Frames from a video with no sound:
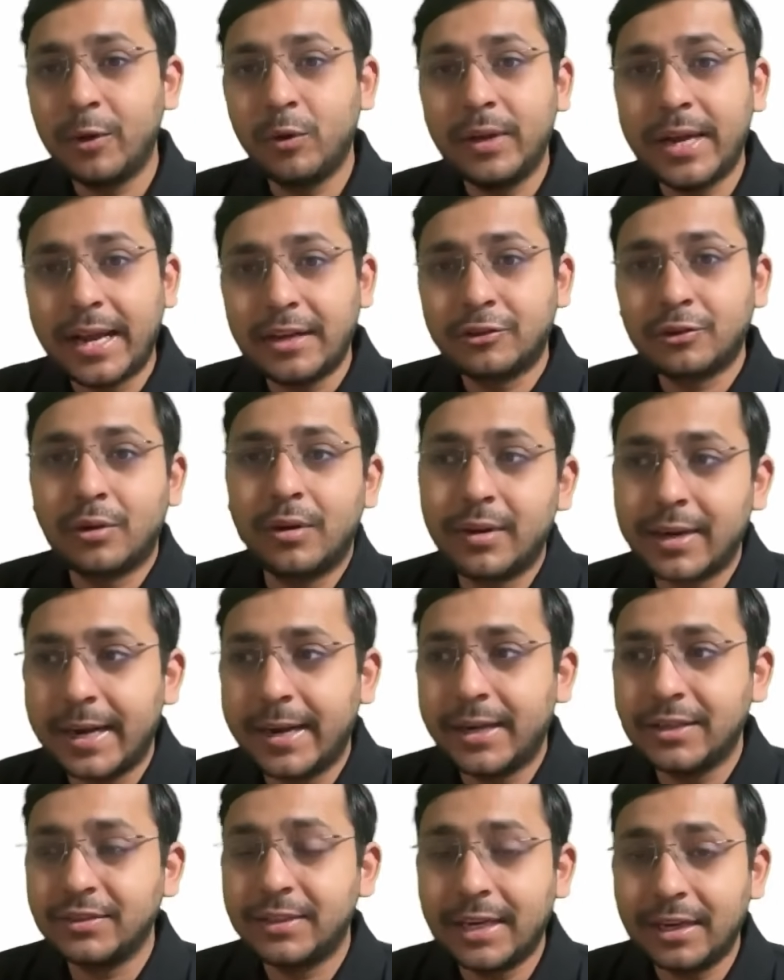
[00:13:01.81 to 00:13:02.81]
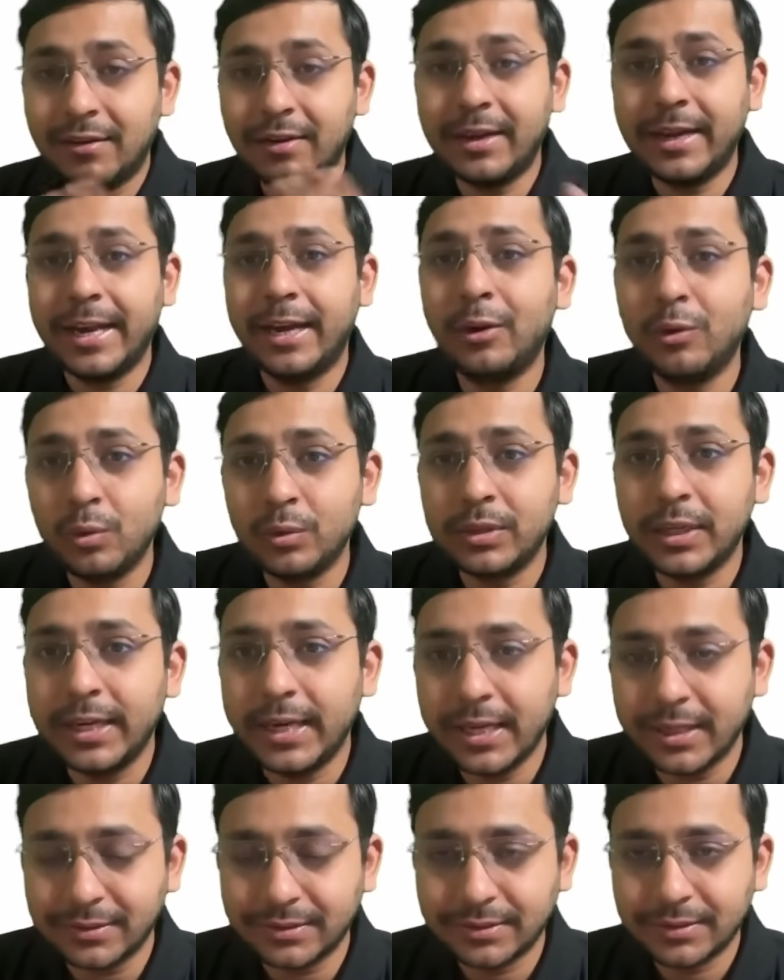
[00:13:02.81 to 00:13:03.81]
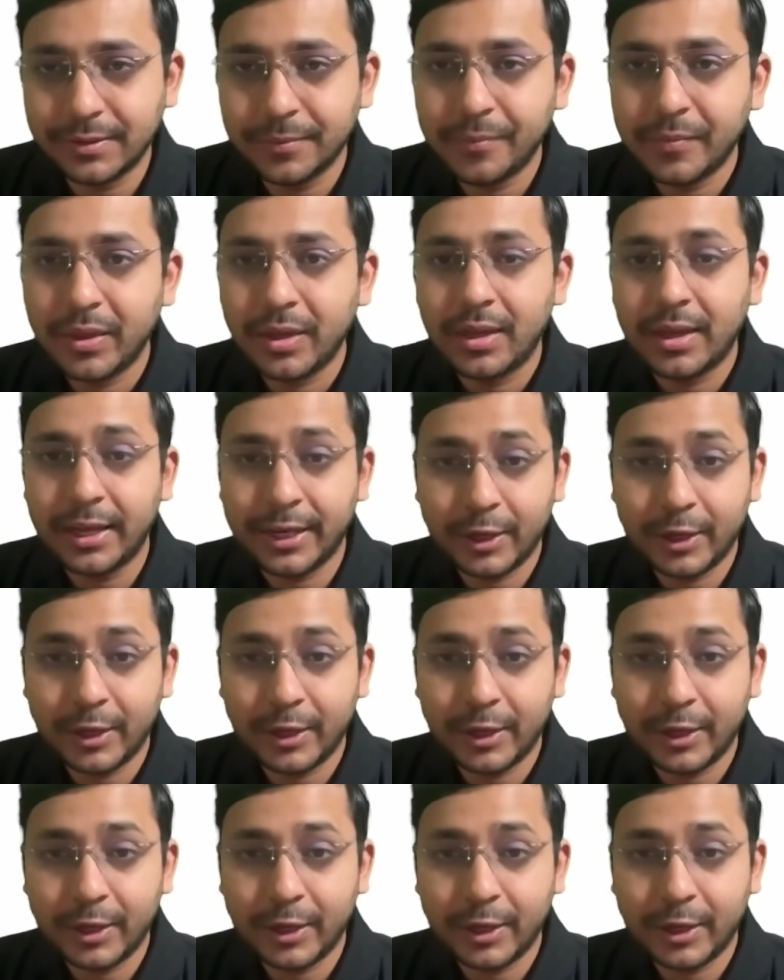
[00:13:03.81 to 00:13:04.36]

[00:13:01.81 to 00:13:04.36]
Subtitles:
Your gastroenteritis, that will take 2-3 days.